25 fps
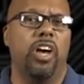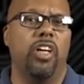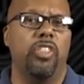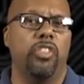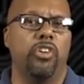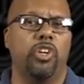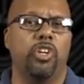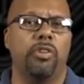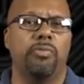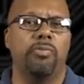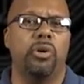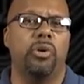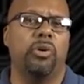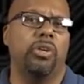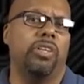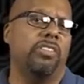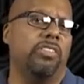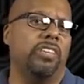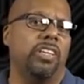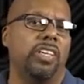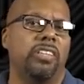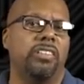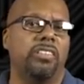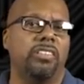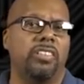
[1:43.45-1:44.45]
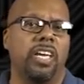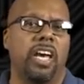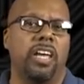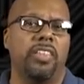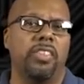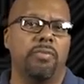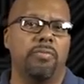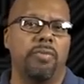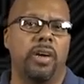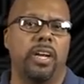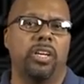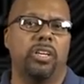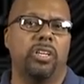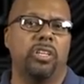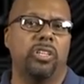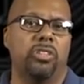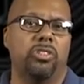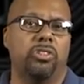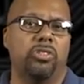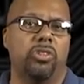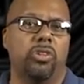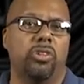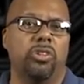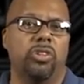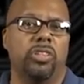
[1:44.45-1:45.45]
other components inside the
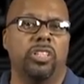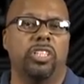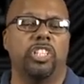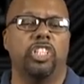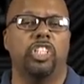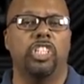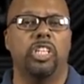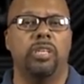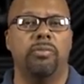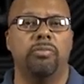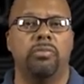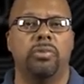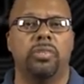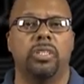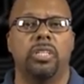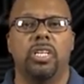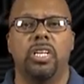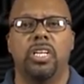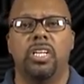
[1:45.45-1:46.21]
microcontroller on the chip,